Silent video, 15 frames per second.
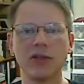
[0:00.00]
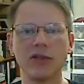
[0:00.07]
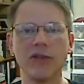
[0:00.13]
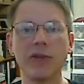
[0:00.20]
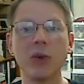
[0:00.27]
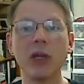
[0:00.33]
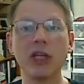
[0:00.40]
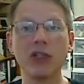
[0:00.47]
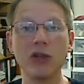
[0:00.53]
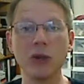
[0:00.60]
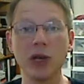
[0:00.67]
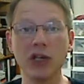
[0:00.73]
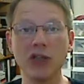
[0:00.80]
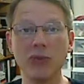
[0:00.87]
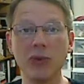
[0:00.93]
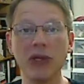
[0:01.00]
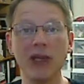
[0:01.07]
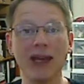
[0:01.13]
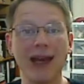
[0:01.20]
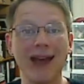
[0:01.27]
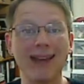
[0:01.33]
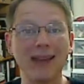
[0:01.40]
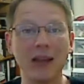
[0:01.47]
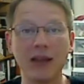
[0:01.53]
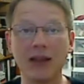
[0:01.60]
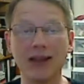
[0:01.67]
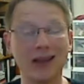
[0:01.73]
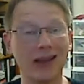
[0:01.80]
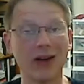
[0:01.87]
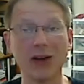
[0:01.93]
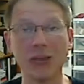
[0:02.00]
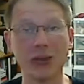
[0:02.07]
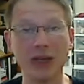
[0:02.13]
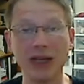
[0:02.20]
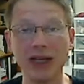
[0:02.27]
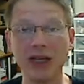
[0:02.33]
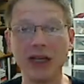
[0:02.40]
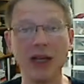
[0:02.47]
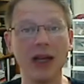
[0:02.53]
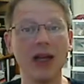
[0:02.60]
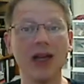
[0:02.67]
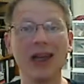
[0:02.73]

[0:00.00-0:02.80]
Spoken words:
42 HP, and there are plenty.